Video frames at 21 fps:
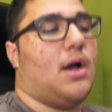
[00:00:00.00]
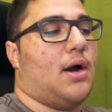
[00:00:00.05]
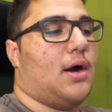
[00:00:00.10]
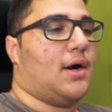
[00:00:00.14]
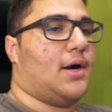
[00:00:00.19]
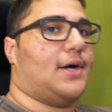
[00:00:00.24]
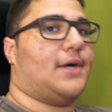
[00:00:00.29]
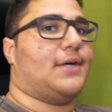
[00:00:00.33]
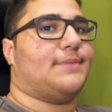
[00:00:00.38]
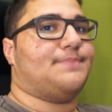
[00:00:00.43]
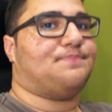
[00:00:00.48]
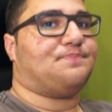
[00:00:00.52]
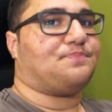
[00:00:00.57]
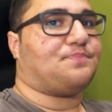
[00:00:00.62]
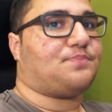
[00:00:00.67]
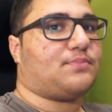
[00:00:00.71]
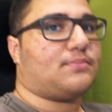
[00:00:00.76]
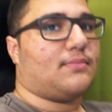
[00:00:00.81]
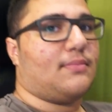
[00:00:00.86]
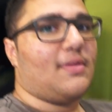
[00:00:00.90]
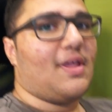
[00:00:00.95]
Um,
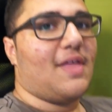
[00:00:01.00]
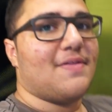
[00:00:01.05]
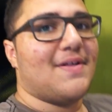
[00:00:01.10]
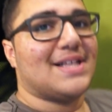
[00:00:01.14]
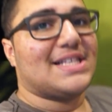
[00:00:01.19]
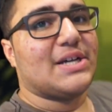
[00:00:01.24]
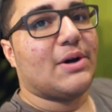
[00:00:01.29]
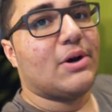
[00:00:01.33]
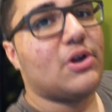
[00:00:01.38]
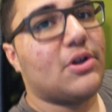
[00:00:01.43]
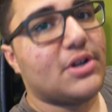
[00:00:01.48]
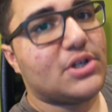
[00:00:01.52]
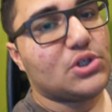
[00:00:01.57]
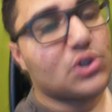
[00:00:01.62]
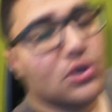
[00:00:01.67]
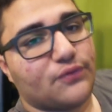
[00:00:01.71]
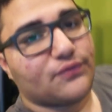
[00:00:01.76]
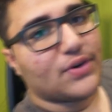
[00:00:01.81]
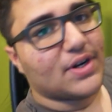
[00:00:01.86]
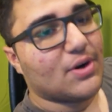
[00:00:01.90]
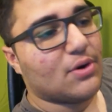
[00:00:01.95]
that's how I know the
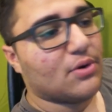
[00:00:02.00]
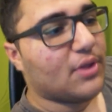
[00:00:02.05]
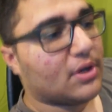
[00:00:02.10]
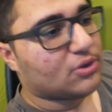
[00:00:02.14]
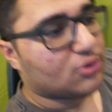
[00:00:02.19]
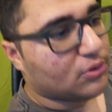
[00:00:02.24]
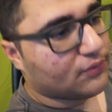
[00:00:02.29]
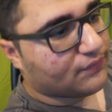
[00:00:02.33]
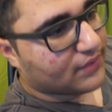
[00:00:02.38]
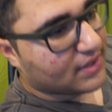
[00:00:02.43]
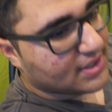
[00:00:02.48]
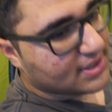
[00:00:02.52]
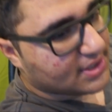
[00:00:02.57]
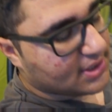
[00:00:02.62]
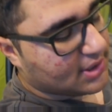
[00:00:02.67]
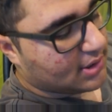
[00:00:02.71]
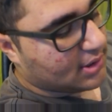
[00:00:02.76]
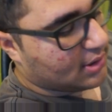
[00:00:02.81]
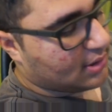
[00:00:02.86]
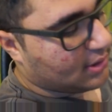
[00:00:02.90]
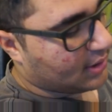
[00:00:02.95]
true friend who the true friends are.